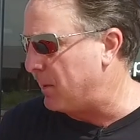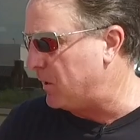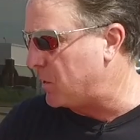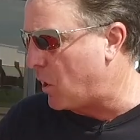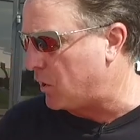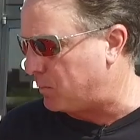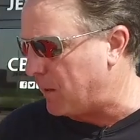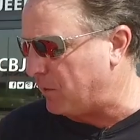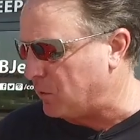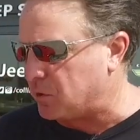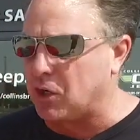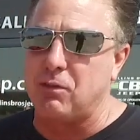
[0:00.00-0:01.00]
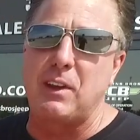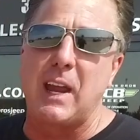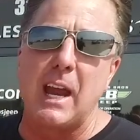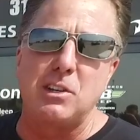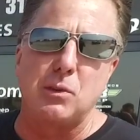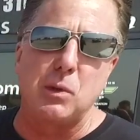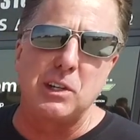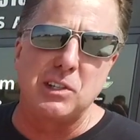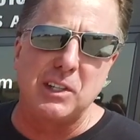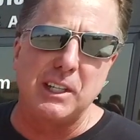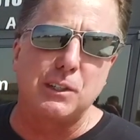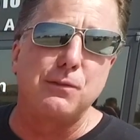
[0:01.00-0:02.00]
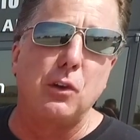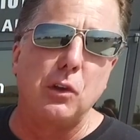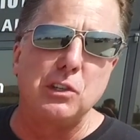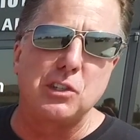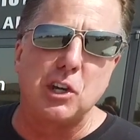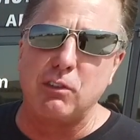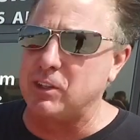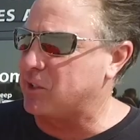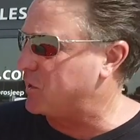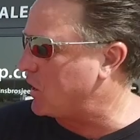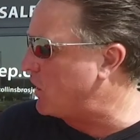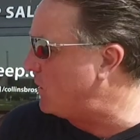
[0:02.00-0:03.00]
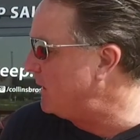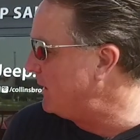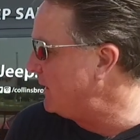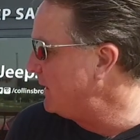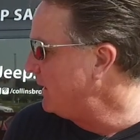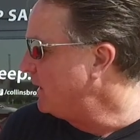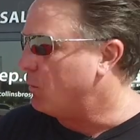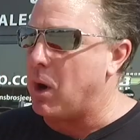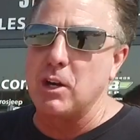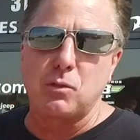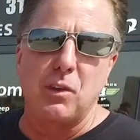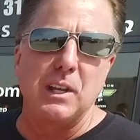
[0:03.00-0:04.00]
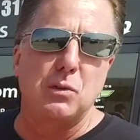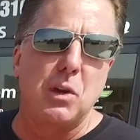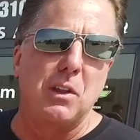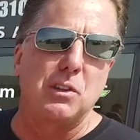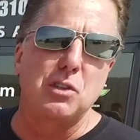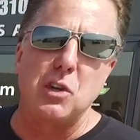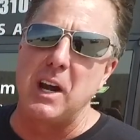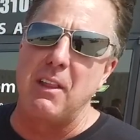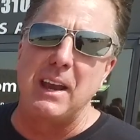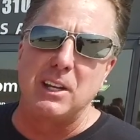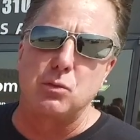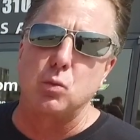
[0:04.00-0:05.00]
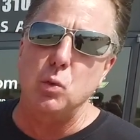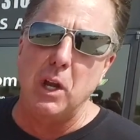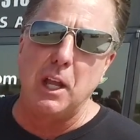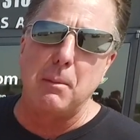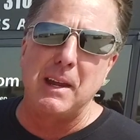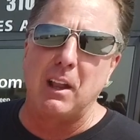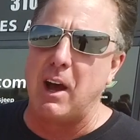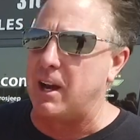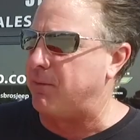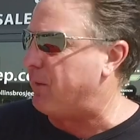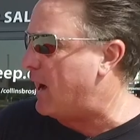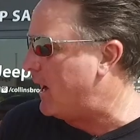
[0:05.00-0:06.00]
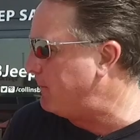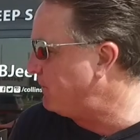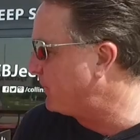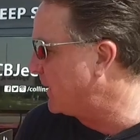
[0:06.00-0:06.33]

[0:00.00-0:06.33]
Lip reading: but this car's been through certification recently. It's fully serviced, so watching for this one on the street, I think it's really gonna be a lot of fun.